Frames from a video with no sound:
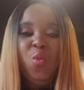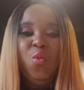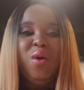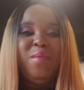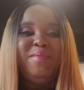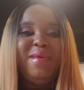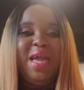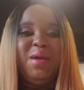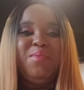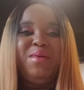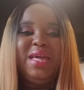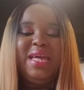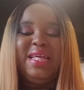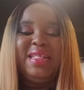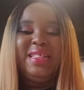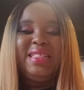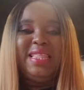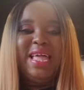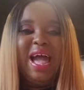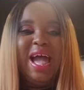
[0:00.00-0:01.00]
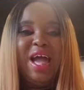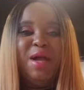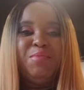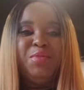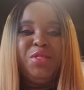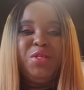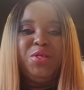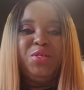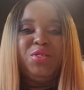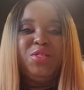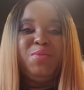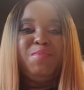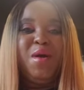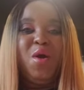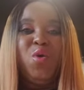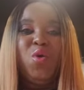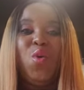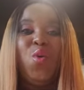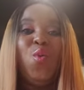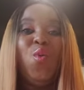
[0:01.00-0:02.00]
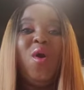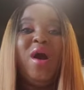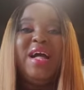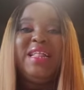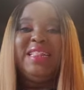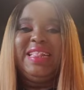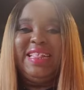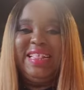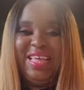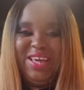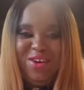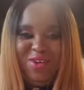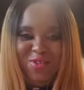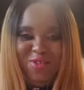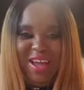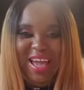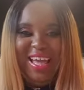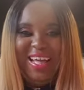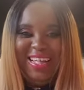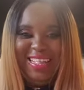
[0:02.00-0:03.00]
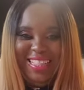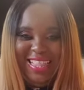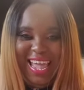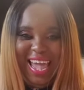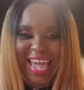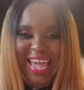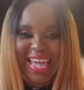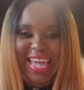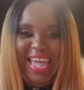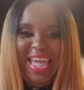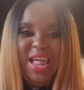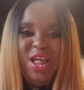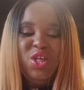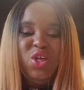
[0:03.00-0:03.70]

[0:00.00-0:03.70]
well, maybe it's time to smoke one cigarette a day,